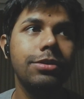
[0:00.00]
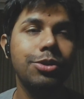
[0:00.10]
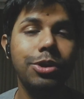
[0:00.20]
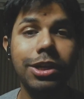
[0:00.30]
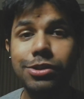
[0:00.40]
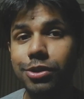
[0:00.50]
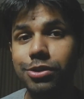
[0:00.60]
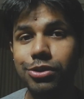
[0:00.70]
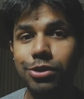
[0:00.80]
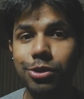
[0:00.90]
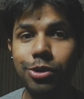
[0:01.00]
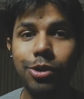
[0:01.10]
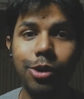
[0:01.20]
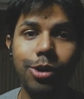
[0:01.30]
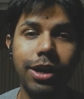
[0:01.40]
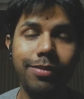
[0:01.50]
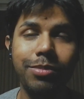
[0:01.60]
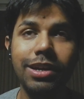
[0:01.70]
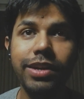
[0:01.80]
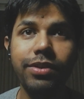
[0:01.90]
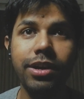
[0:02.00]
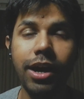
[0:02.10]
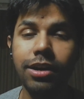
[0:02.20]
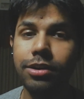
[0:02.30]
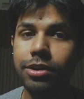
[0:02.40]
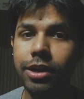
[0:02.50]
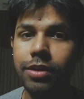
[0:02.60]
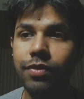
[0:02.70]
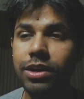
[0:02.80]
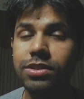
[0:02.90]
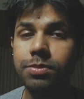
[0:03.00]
So, in case you guys don't know or have been living under a very